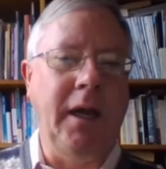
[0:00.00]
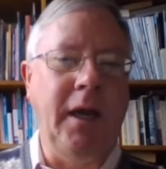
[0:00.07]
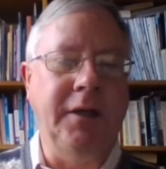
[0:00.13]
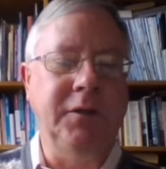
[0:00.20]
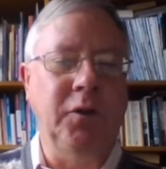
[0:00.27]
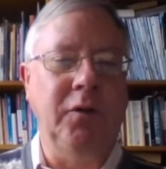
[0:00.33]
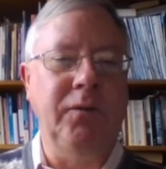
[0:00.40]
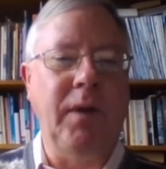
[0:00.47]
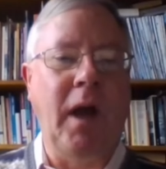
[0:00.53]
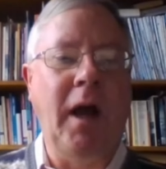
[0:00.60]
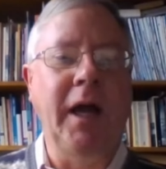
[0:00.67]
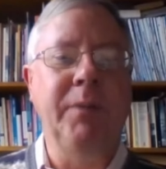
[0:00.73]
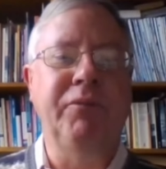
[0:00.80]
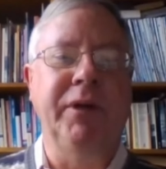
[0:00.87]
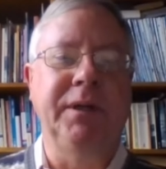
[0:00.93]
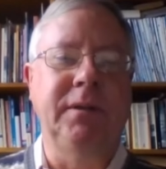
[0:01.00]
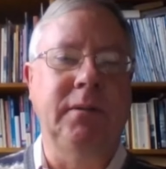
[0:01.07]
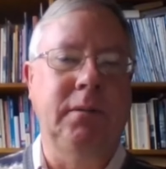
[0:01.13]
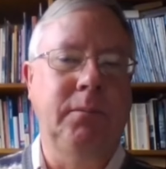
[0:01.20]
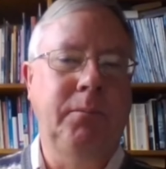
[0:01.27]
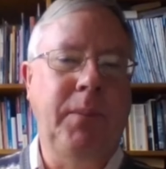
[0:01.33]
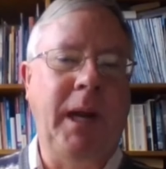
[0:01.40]
a sort of a hybrid
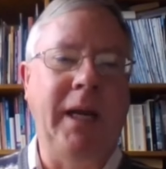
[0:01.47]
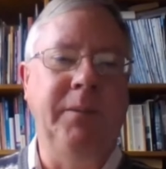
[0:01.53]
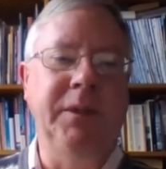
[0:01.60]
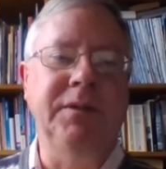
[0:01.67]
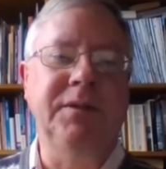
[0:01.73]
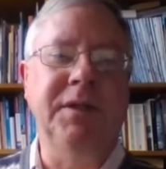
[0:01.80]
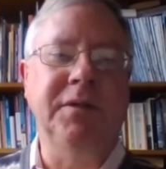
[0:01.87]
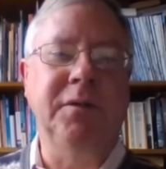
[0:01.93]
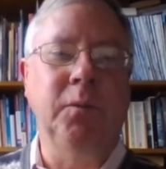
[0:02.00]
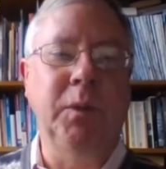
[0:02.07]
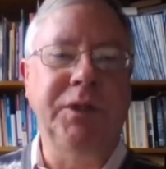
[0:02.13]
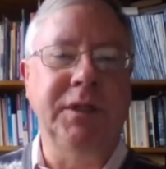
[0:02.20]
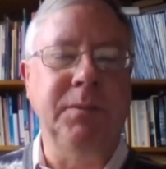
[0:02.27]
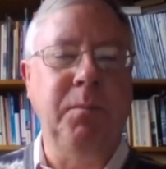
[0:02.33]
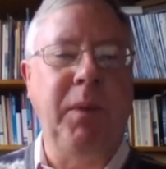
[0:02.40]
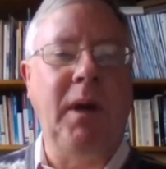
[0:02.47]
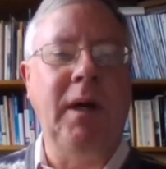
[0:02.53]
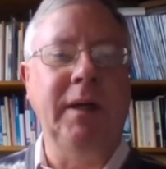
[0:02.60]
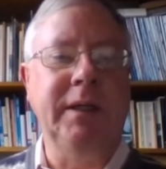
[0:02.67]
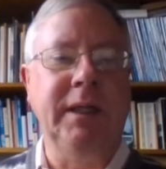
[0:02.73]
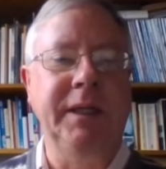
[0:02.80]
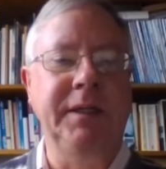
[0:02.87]
payment system, which is
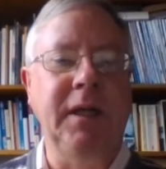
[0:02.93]
partly